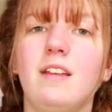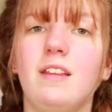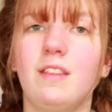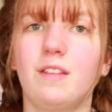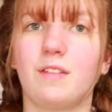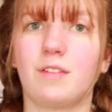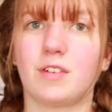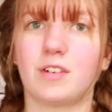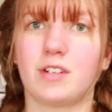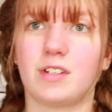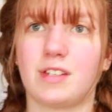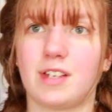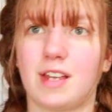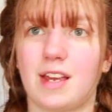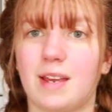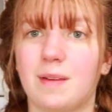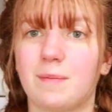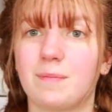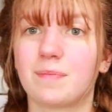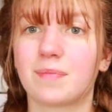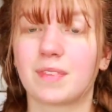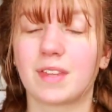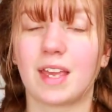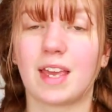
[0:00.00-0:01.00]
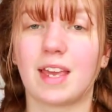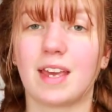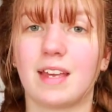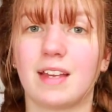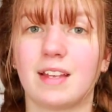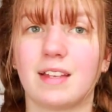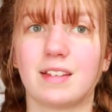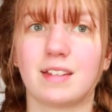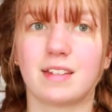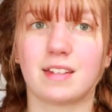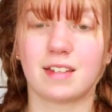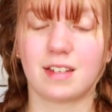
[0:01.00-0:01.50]
the first time,
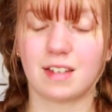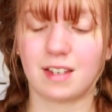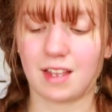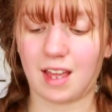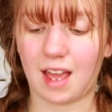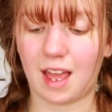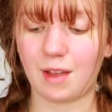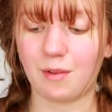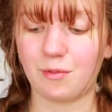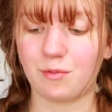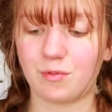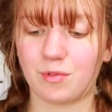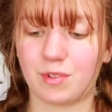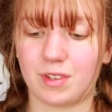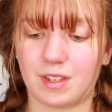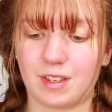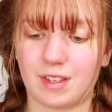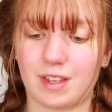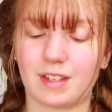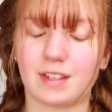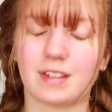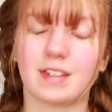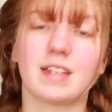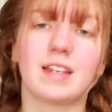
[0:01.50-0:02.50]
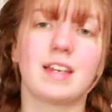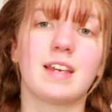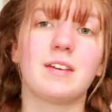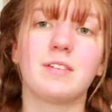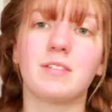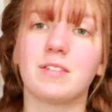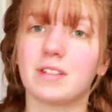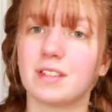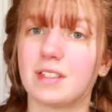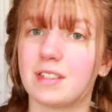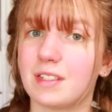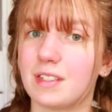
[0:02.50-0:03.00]
and I really liked it.
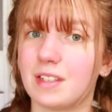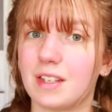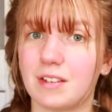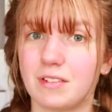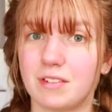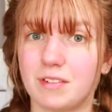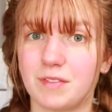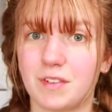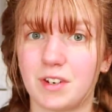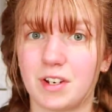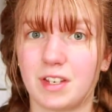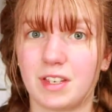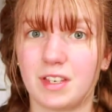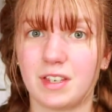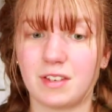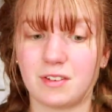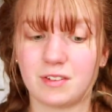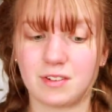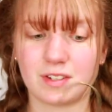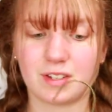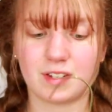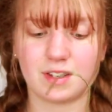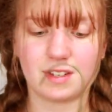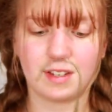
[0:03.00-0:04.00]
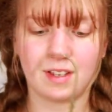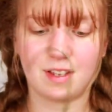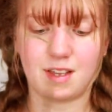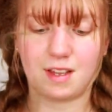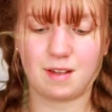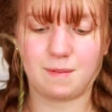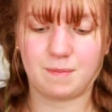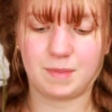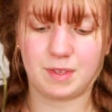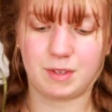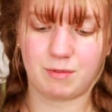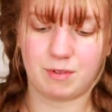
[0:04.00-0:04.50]
It was it was very cute.
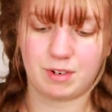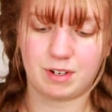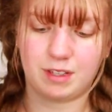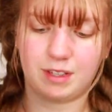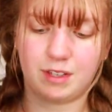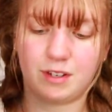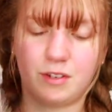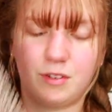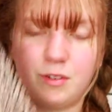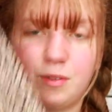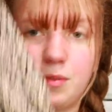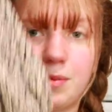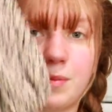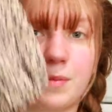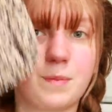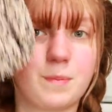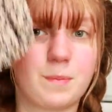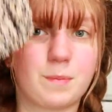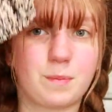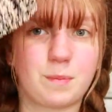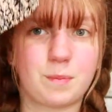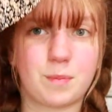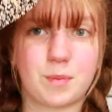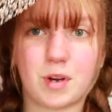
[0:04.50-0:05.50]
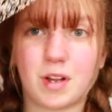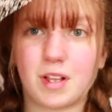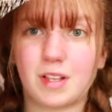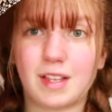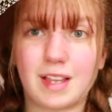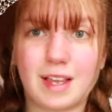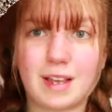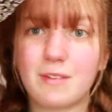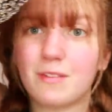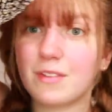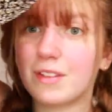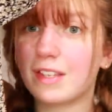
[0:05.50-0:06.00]
Um, you wear a little
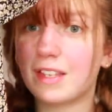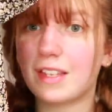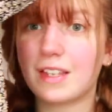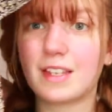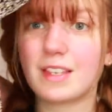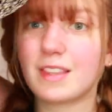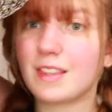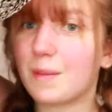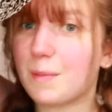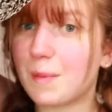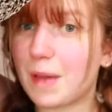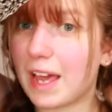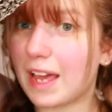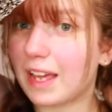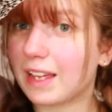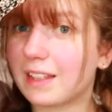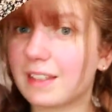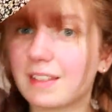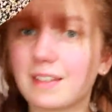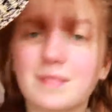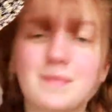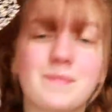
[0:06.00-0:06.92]
bralette with it in the back.